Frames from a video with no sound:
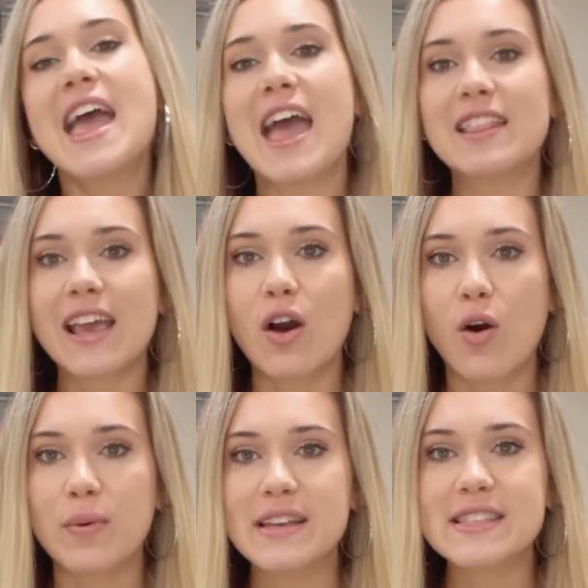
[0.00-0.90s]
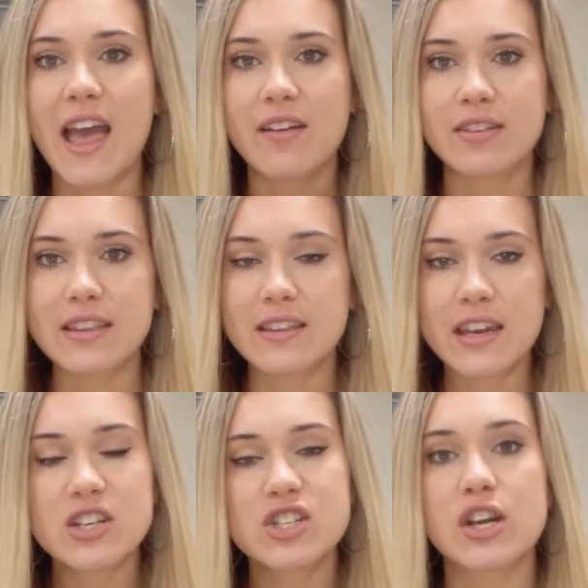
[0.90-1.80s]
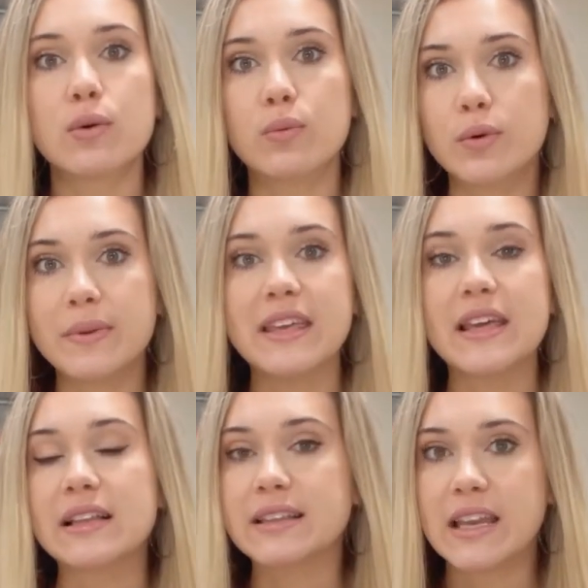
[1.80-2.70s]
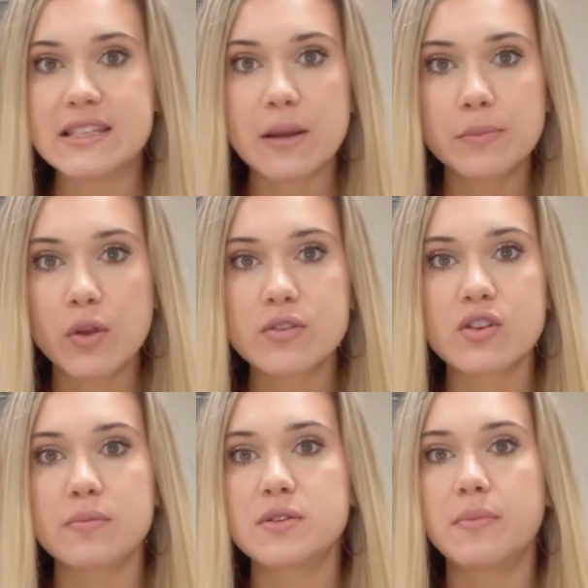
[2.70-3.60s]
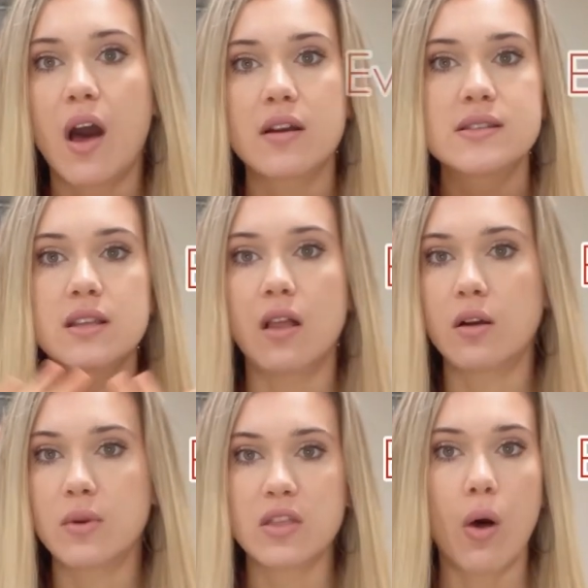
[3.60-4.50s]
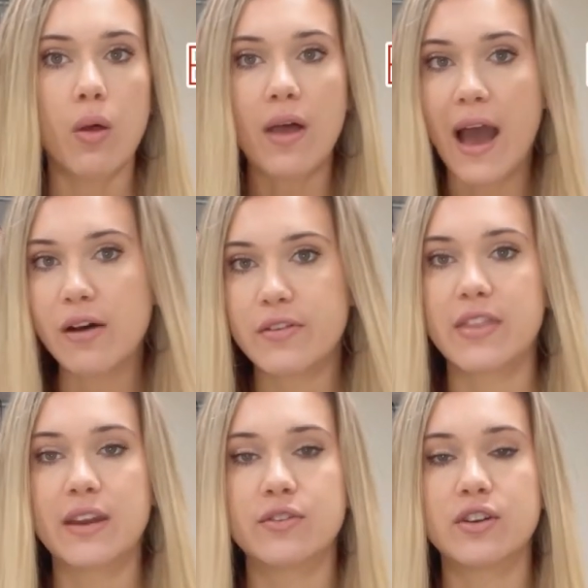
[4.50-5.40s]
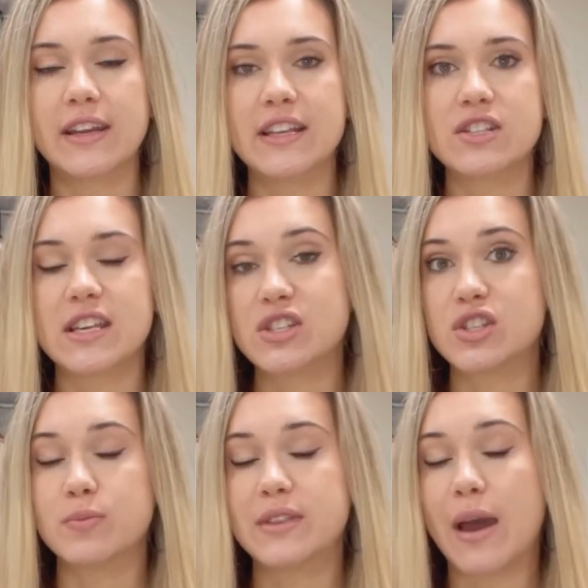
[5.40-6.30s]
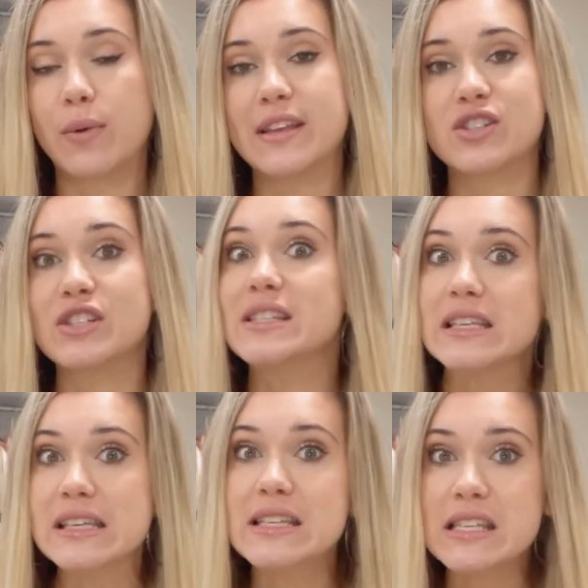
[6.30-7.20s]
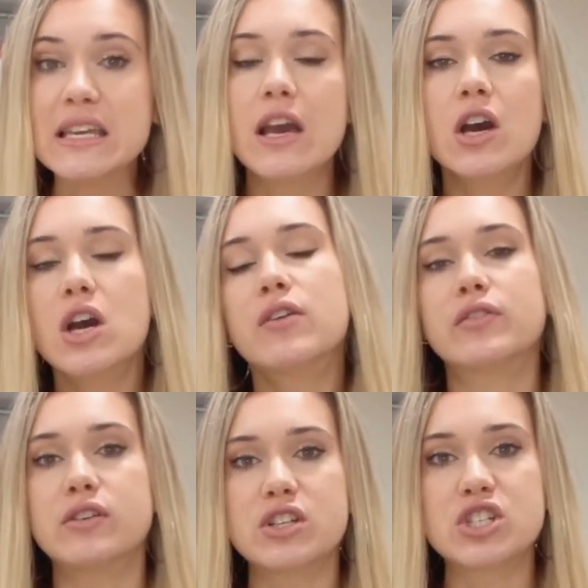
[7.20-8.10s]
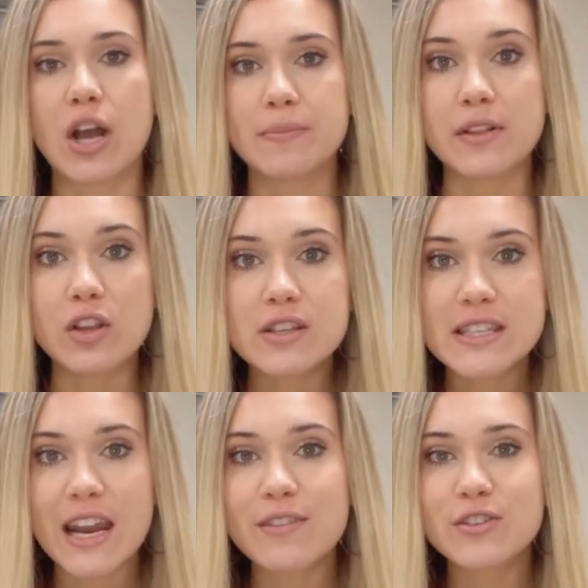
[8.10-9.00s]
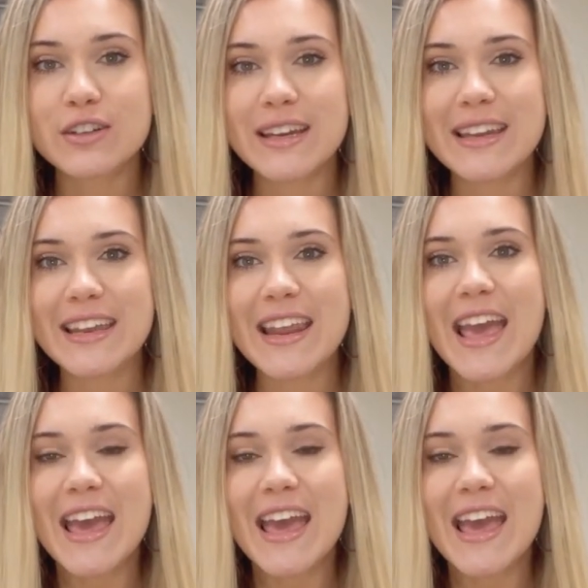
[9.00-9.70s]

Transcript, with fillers: And like always, everything that I share will be linked down below in the description box along with the whole outfit that I've created. That, that way it's just easy for you to shop the looks that I've created.